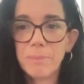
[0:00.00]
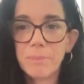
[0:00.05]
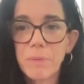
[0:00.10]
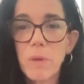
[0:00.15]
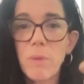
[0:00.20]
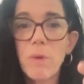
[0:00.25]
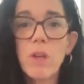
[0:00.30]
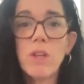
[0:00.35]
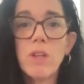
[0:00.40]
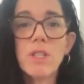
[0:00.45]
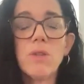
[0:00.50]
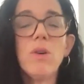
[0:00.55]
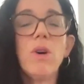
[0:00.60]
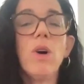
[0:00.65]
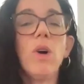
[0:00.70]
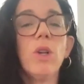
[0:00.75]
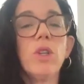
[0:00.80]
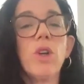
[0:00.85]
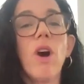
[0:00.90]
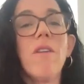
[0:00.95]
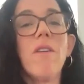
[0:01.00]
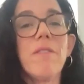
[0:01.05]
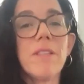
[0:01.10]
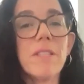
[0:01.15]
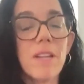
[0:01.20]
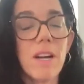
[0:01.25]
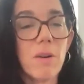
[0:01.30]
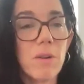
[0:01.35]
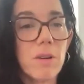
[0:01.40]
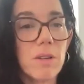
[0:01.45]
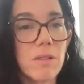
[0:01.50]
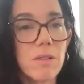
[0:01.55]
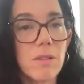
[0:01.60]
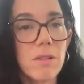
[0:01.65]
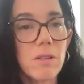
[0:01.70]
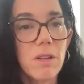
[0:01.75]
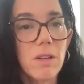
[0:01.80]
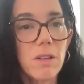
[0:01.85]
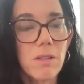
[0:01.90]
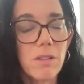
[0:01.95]
We used to hold office hours.
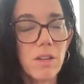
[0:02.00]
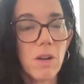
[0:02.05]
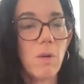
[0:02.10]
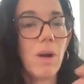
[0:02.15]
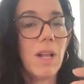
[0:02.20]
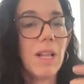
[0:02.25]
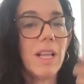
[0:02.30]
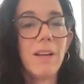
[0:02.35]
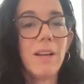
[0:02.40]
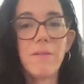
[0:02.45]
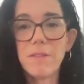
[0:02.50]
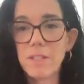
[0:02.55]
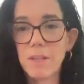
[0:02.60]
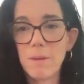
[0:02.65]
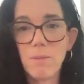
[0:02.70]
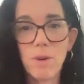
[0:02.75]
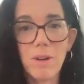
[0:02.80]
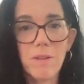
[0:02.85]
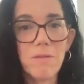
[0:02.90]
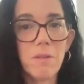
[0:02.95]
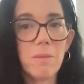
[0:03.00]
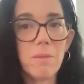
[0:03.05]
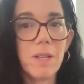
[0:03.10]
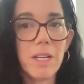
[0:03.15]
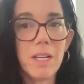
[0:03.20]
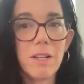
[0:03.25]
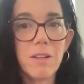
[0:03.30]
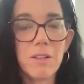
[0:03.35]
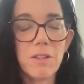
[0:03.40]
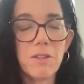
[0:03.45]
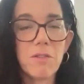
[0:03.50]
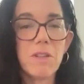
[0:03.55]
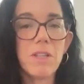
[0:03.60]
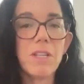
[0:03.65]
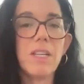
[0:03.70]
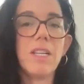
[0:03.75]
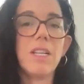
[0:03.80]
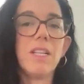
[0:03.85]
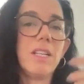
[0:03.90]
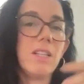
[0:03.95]
So I'll have someone from the
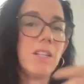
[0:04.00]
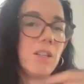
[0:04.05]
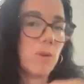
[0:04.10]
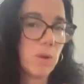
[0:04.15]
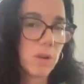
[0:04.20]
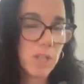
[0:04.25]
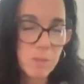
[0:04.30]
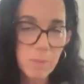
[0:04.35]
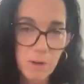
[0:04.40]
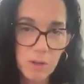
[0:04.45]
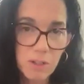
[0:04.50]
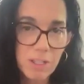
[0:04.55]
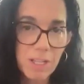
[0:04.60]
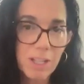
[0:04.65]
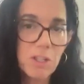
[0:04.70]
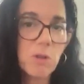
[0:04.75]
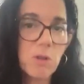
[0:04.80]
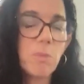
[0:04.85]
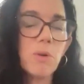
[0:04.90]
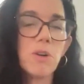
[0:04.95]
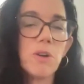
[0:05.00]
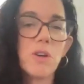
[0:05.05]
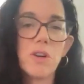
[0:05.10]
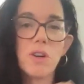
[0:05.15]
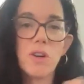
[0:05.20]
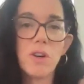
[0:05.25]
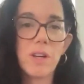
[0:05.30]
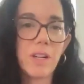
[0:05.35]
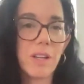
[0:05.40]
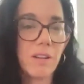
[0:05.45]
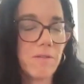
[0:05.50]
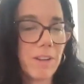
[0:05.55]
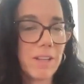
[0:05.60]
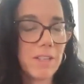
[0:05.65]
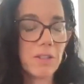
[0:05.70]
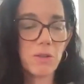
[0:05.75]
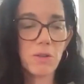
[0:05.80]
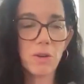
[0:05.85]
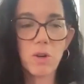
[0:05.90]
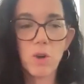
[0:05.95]
industry and, experienced entrepreneur, an
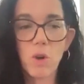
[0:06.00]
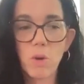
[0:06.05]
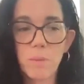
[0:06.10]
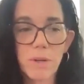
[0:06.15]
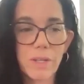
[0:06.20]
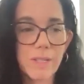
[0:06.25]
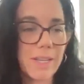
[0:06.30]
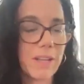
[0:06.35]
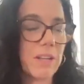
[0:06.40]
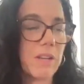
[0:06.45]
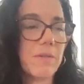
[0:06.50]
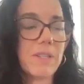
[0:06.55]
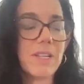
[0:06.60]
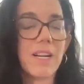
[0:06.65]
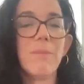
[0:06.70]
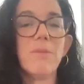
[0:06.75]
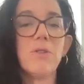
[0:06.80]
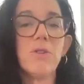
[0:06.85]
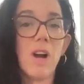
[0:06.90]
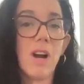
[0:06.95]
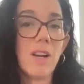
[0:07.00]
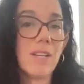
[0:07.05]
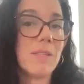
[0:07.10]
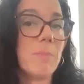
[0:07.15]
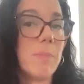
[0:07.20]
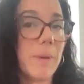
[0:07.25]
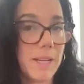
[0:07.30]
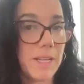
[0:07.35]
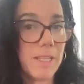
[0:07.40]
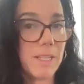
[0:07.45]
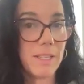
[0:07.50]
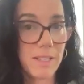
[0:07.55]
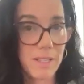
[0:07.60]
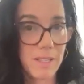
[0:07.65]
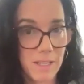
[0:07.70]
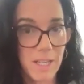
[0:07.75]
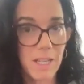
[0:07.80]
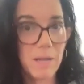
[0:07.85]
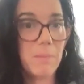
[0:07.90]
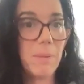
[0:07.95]
investor, or corporate executives come to our
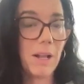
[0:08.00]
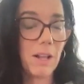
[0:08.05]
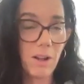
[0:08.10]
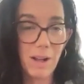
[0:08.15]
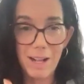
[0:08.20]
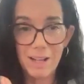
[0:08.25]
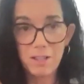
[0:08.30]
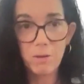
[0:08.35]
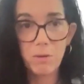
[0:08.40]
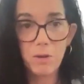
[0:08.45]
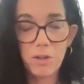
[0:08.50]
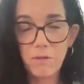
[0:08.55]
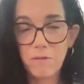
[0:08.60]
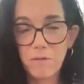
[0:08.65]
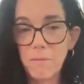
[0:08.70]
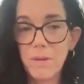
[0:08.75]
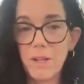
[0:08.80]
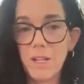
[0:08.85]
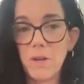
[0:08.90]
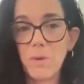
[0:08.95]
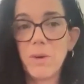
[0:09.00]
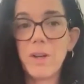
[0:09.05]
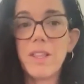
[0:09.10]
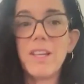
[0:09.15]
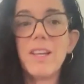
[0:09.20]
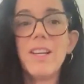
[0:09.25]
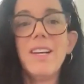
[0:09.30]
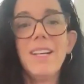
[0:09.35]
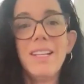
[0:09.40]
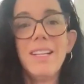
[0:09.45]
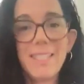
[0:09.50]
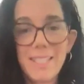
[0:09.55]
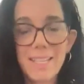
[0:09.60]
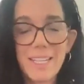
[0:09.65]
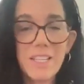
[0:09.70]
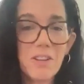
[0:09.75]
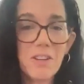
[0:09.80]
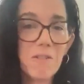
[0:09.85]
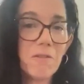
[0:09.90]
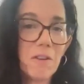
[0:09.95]
space in Palo Alto, which you're familiar with,
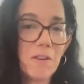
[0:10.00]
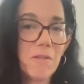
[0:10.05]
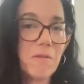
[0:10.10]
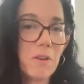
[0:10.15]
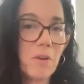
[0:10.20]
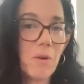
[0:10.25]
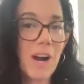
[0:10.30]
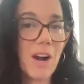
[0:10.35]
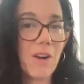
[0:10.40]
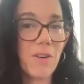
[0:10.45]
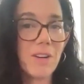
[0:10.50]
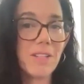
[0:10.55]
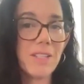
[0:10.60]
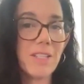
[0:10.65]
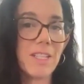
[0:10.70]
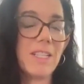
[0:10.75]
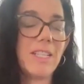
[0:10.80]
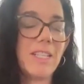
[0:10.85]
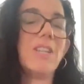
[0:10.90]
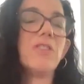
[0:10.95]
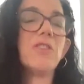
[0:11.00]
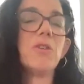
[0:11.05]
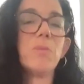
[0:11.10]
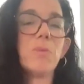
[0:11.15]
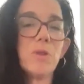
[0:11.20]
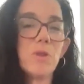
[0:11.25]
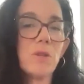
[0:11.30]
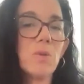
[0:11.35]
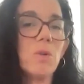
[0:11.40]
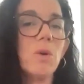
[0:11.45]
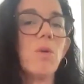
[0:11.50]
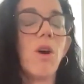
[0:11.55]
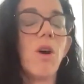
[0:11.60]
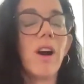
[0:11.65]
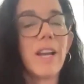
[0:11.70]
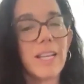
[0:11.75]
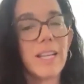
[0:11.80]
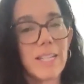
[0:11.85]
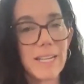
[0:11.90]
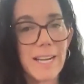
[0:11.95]
sit there for a few hours, and the entrepreneurs will
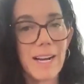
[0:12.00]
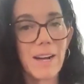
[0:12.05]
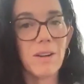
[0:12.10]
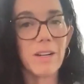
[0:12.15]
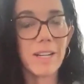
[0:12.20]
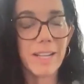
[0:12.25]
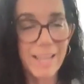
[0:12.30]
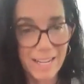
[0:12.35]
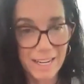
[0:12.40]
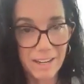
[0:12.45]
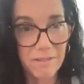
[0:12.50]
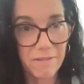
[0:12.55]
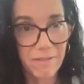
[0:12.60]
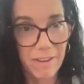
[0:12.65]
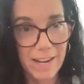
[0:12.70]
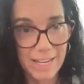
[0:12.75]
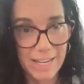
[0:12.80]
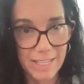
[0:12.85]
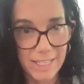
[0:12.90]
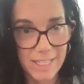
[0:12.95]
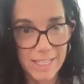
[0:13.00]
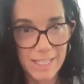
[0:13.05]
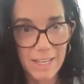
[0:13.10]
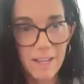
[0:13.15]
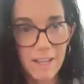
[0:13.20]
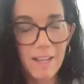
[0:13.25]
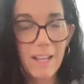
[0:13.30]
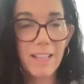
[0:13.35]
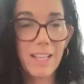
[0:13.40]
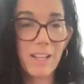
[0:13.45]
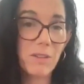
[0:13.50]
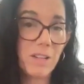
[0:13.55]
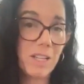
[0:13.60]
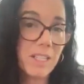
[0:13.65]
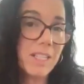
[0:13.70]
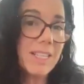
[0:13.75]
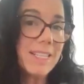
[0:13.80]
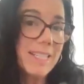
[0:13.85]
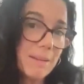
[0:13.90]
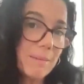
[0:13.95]
walk in and out and get advice. Now,
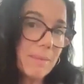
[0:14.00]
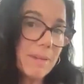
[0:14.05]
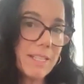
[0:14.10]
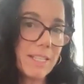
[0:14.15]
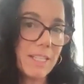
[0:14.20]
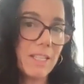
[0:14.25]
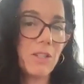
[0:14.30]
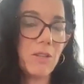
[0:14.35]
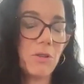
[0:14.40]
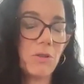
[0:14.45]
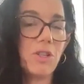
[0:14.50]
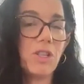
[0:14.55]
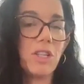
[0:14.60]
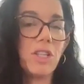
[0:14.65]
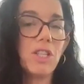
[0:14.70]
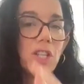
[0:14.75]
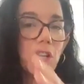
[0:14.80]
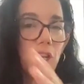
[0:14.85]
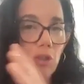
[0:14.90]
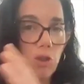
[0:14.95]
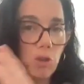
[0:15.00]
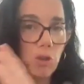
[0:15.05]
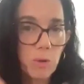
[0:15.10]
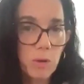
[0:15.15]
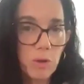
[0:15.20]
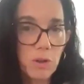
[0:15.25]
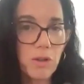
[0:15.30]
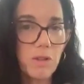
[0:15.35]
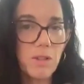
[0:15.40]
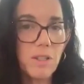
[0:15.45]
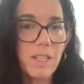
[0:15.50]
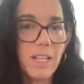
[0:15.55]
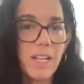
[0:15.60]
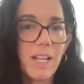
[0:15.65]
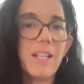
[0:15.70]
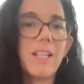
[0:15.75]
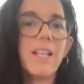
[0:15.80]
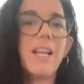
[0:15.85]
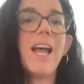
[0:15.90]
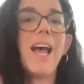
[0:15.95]
this is limited to just the entrepreneurs
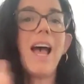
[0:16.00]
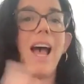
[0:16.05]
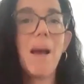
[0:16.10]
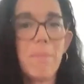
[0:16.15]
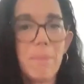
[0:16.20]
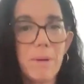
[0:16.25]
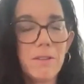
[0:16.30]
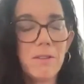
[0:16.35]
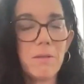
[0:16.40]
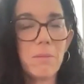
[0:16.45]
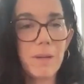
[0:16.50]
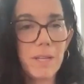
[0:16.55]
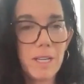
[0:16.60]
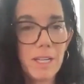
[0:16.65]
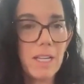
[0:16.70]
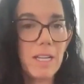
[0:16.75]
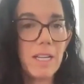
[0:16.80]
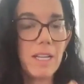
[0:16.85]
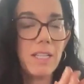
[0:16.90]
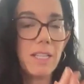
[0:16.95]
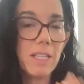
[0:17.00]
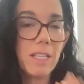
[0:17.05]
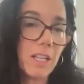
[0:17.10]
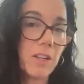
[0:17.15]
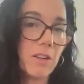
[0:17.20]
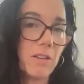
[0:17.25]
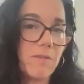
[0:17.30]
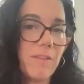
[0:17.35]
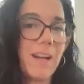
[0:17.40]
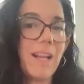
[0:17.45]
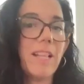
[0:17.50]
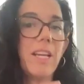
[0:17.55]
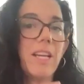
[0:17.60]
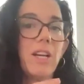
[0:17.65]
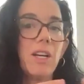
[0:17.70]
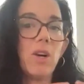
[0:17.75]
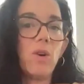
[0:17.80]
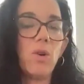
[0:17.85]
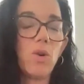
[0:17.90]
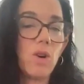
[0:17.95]
that happen to be in Silicon
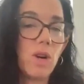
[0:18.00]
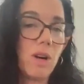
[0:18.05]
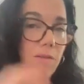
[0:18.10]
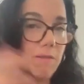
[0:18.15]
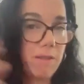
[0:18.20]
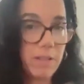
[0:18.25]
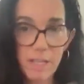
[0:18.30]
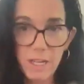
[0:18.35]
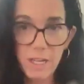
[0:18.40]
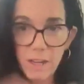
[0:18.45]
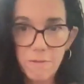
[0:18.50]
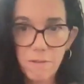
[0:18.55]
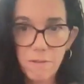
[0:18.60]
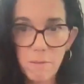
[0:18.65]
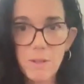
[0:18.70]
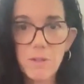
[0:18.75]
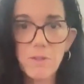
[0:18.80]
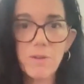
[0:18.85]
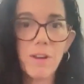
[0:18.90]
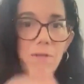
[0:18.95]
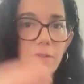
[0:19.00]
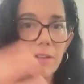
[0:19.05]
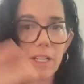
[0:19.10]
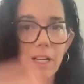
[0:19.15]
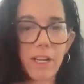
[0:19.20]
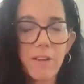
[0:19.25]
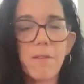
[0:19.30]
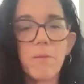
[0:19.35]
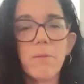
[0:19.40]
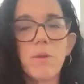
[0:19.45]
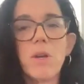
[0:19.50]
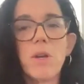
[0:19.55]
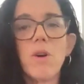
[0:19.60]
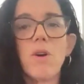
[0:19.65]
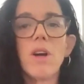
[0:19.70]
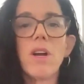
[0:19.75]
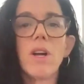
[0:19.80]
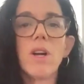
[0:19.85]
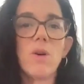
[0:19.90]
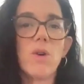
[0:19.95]
Valley or visiting from Israel, visiting from New
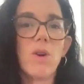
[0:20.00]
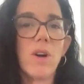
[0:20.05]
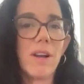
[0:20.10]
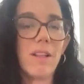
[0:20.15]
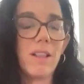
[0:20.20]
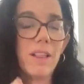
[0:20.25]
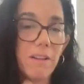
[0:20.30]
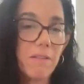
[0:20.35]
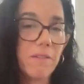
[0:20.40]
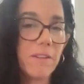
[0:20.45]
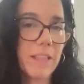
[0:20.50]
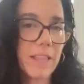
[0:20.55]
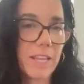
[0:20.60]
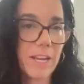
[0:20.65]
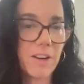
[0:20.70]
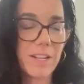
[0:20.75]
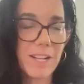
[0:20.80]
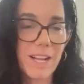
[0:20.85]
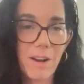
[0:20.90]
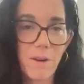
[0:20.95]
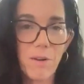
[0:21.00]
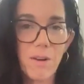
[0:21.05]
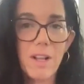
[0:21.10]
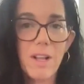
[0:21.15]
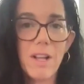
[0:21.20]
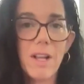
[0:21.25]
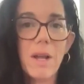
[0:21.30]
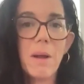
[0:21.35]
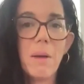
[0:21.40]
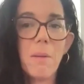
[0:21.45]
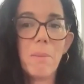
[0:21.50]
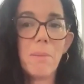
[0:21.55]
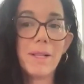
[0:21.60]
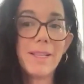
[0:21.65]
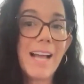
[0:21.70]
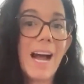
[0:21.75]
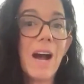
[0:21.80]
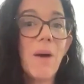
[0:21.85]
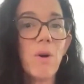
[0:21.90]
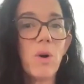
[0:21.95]
York, or living there now. But
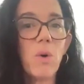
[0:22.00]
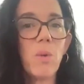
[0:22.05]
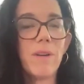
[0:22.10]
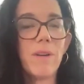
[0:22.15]
now what